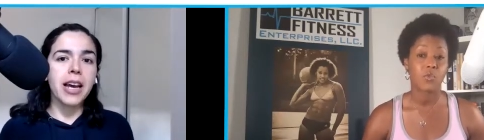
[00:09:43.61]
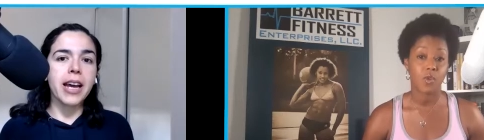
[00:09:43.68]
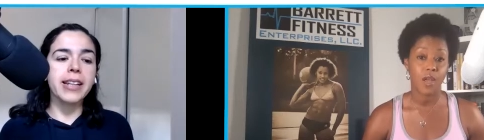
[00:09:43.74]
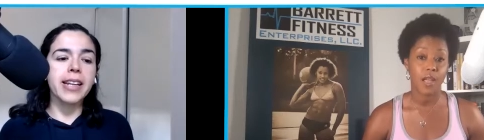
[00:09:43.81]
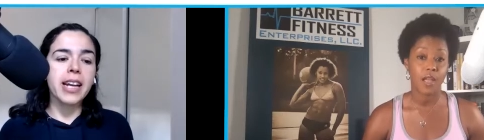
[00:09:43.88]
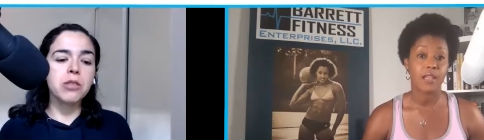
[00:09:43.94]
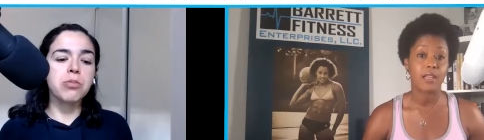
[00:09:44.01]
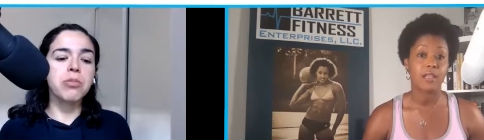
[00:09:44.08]
Speaker 1: and
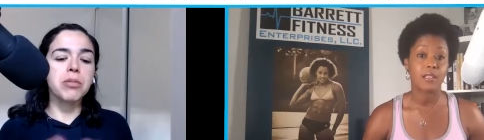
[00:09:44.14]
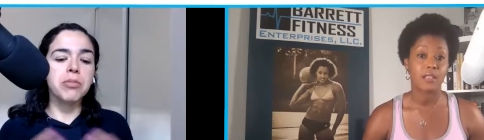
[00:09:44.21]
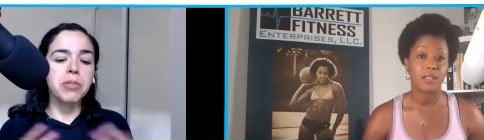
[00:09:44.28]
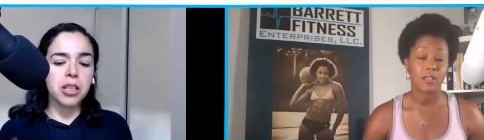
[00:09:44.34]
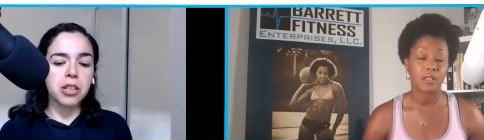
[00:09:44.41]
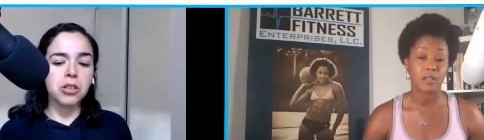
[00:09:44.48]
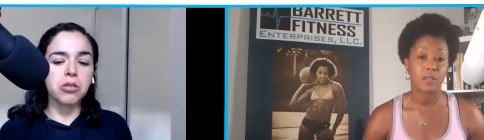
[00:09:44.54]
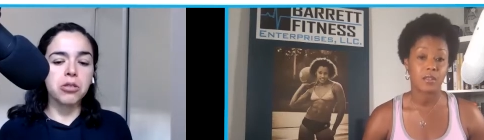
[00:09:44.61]
that's when we
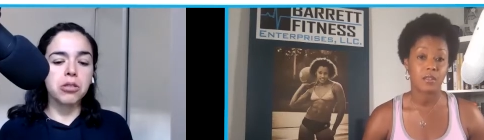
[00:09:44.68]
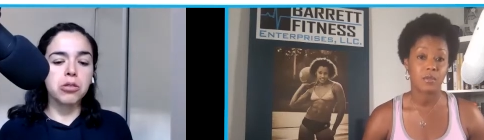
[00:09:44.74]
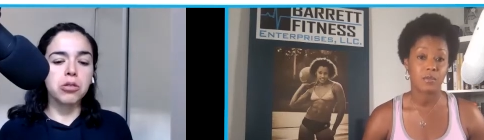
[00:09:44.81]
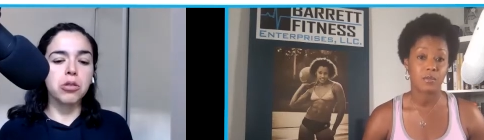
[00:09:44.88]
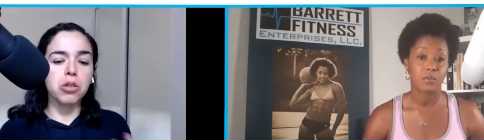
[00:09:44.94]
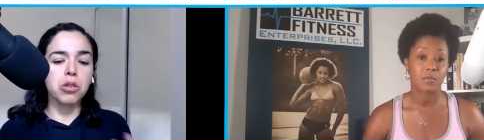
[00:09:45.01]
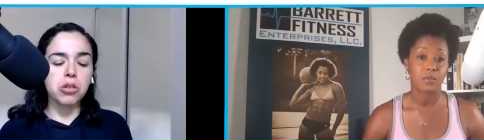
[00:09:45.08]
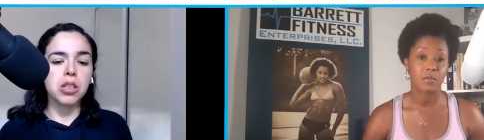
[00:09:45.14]
need to to
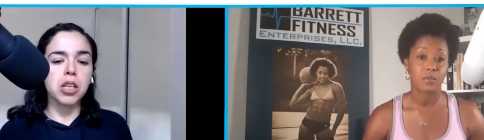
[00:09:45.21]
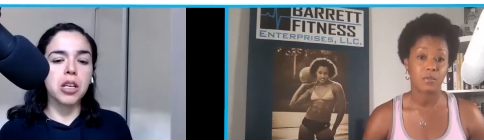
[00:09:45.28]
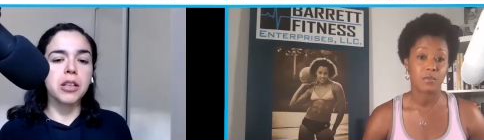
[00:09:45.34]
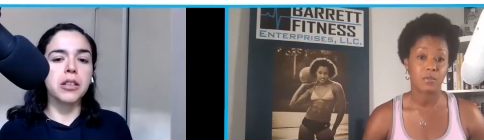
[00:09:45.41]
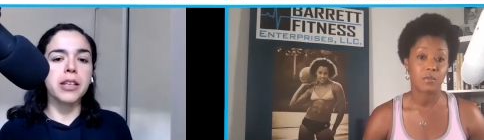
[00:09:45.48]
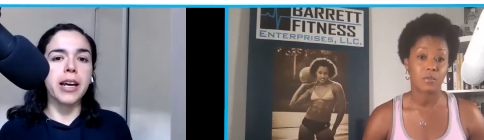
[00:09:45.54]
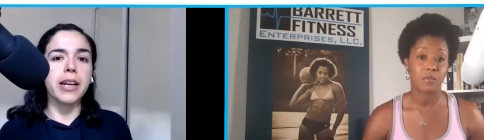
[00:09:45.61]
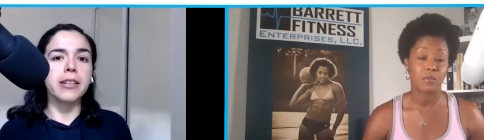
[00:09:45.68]
consider
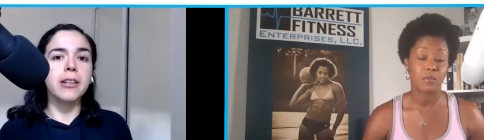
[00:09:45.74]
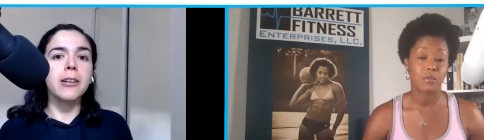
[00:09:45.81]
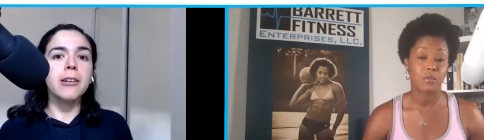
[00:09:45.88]
that